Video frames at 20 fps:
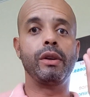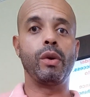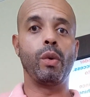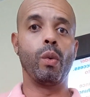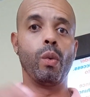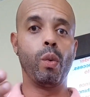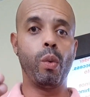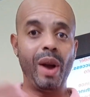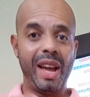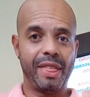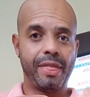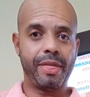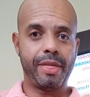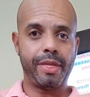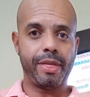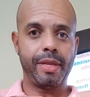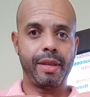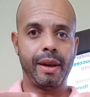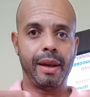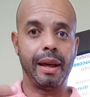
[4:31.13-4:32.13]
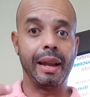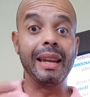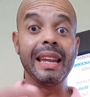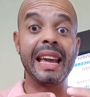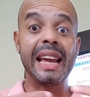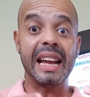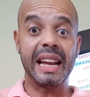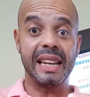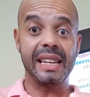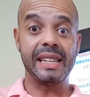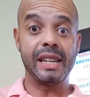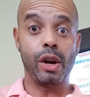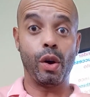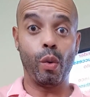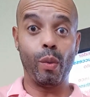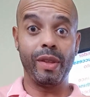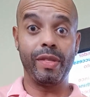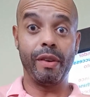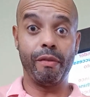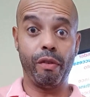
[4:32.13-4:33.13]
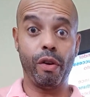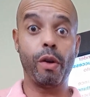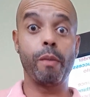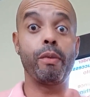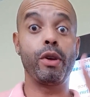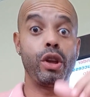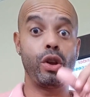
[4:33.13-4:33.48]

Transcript: with linked with the verb,